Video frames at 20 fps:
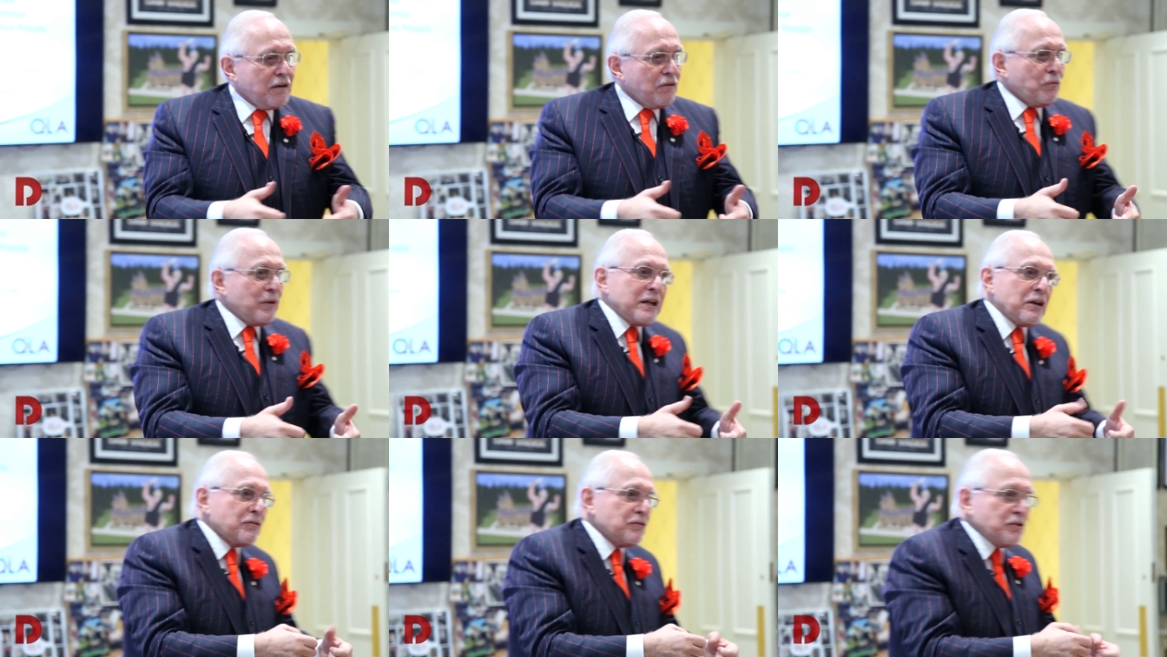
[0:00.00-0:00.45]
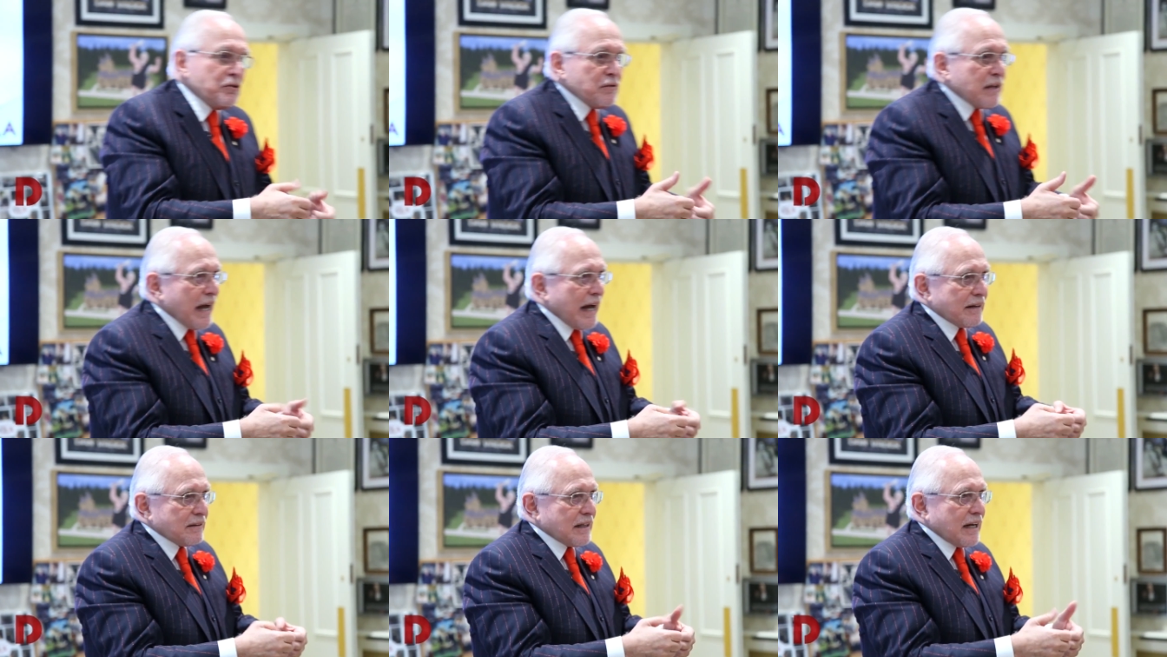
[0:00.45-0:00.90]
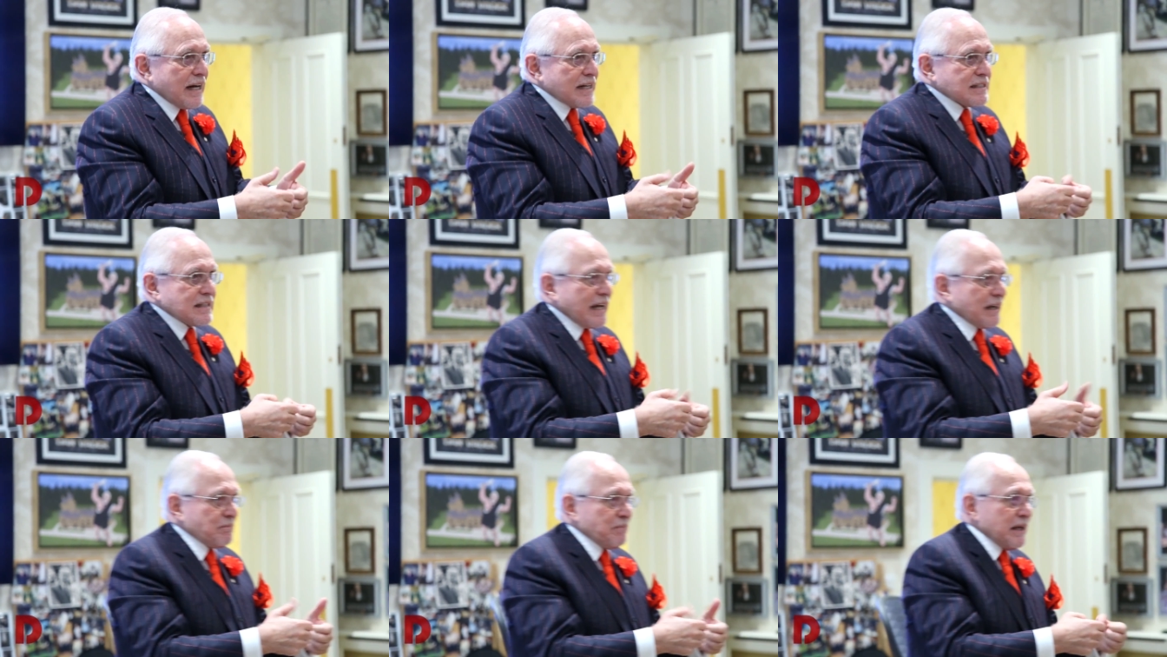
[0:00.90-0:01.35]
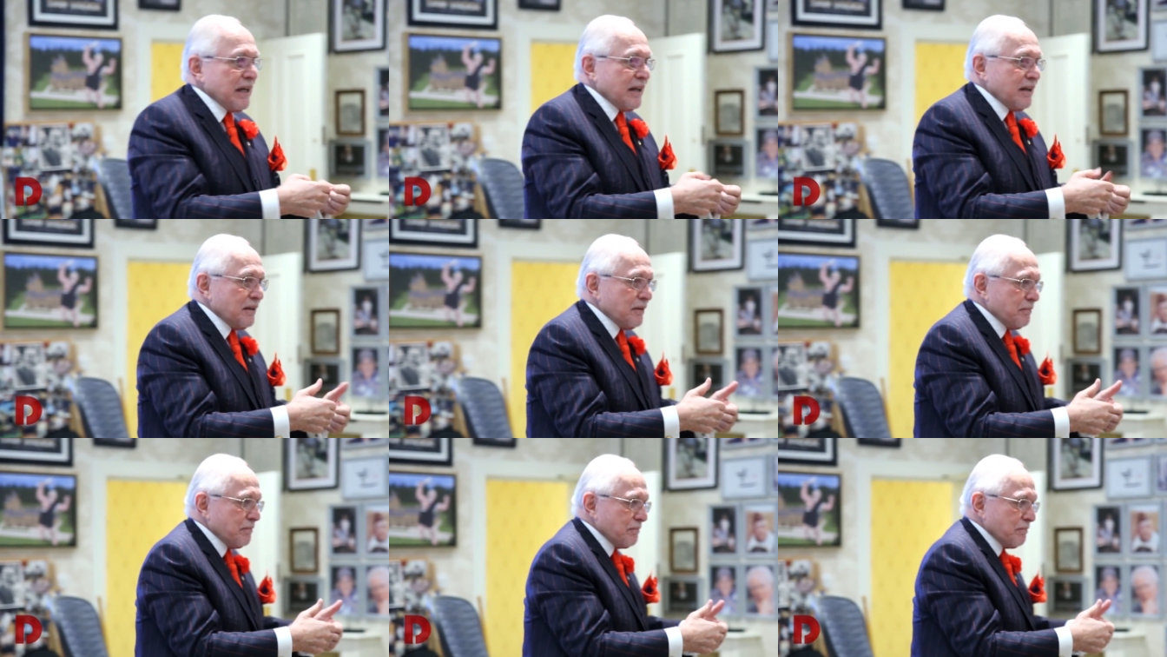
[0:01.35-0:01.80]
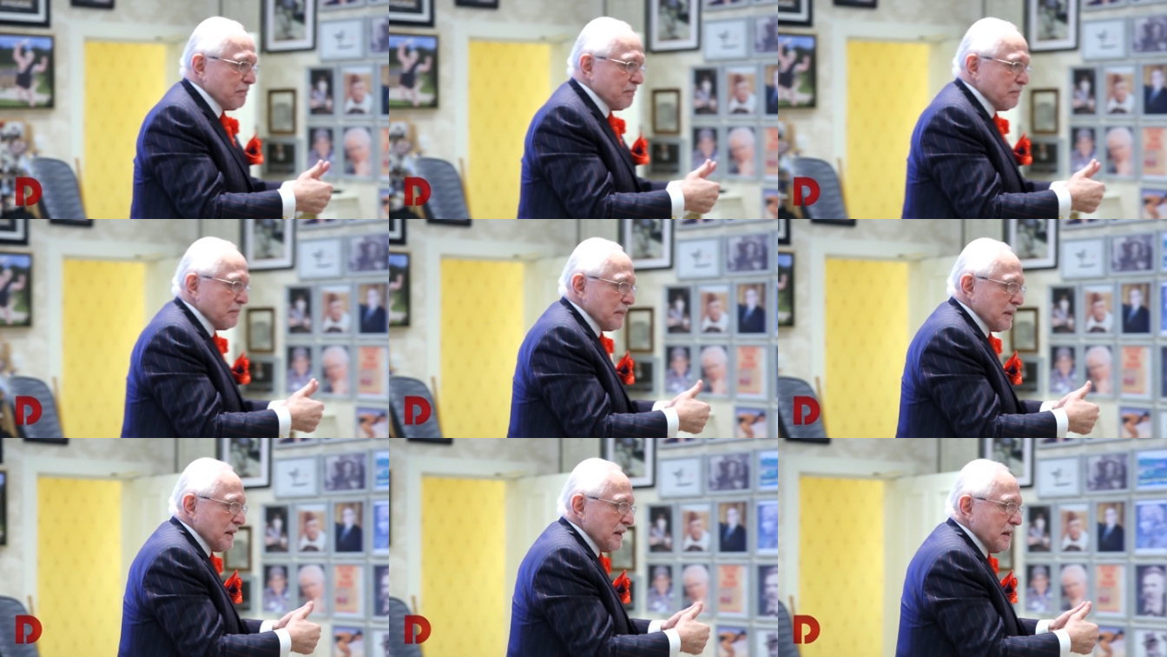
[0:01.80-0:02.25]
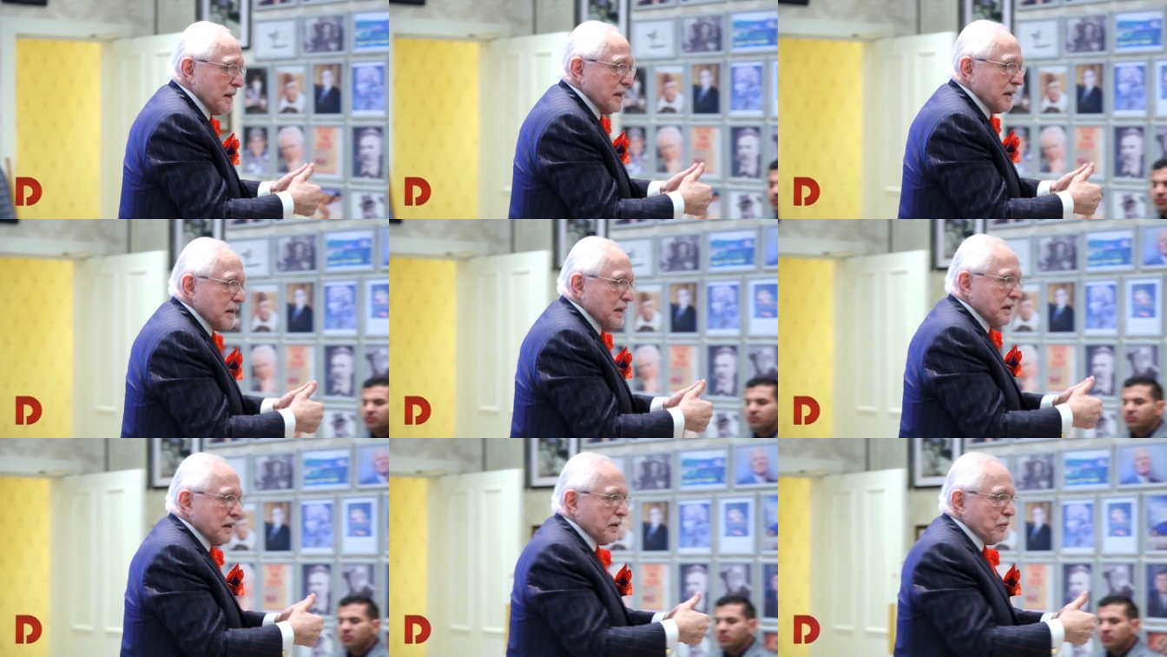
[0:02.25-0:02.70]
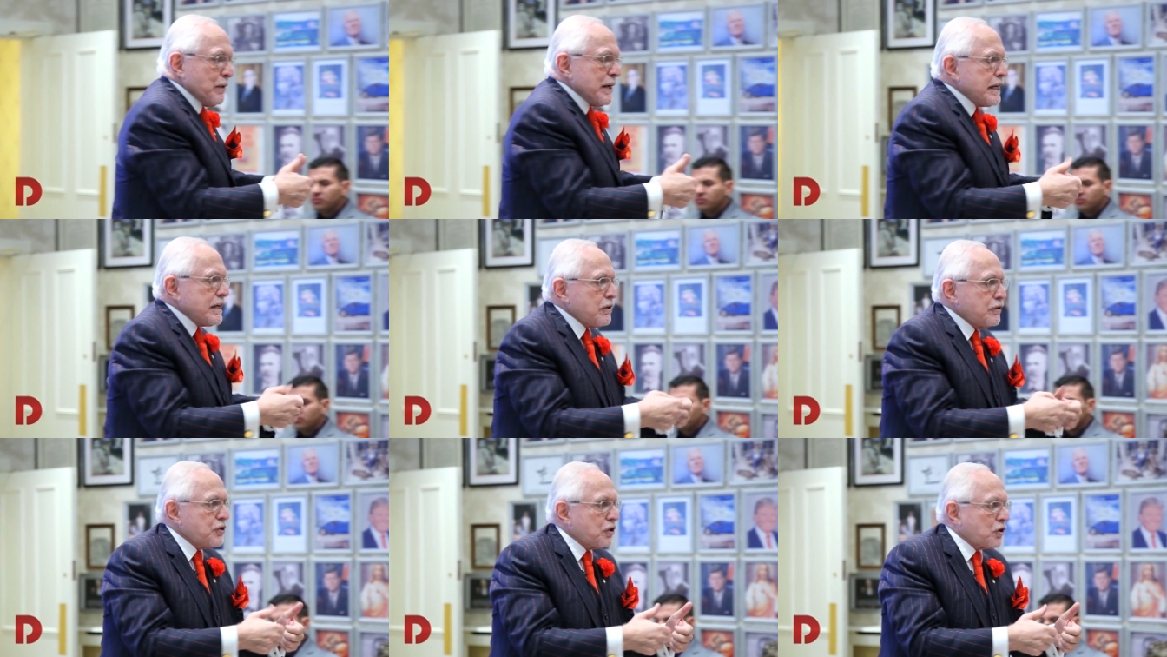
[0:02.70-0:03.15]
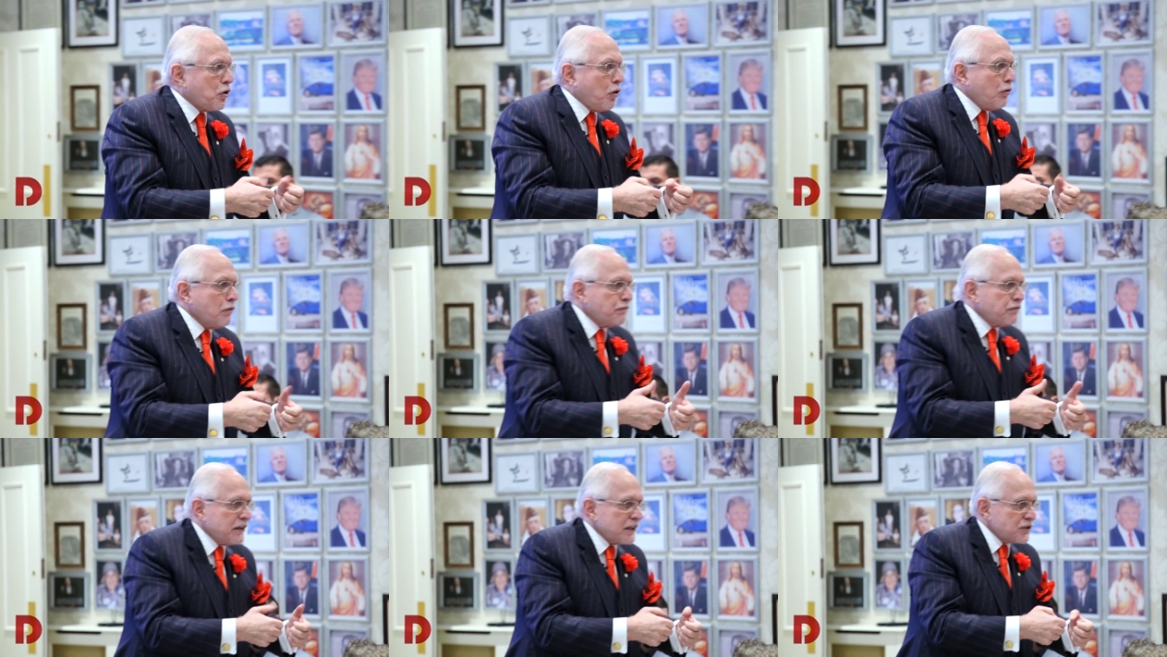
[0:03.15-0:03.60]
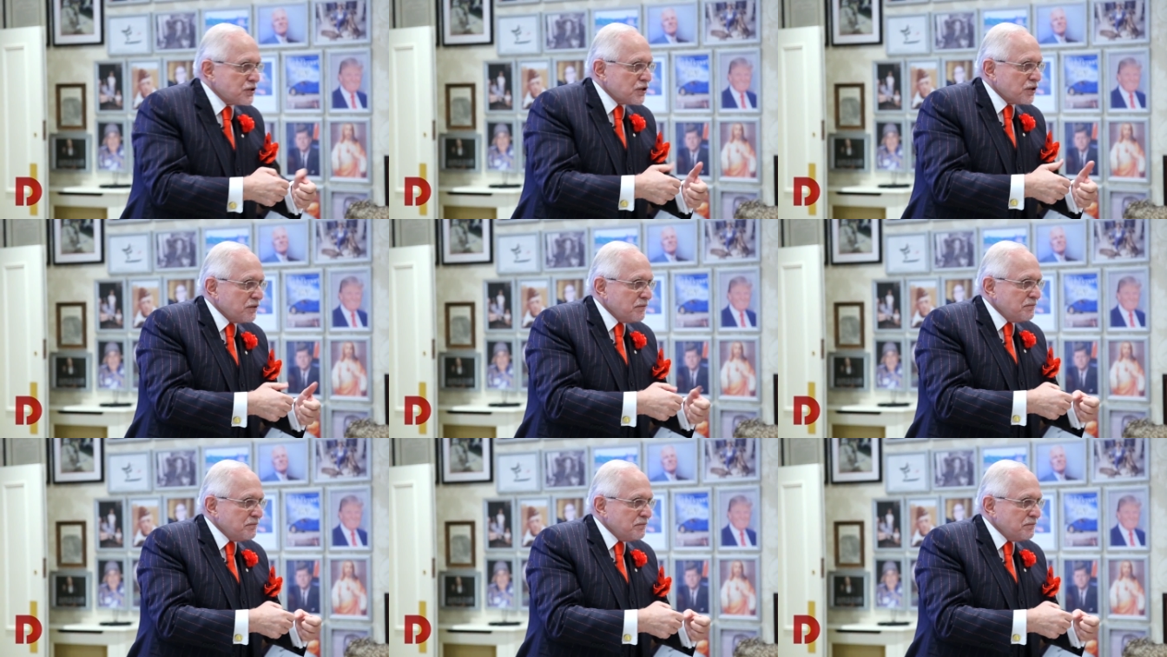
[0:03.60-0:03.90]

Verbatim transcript: We don't do that, guys like me. We kill your goldfish.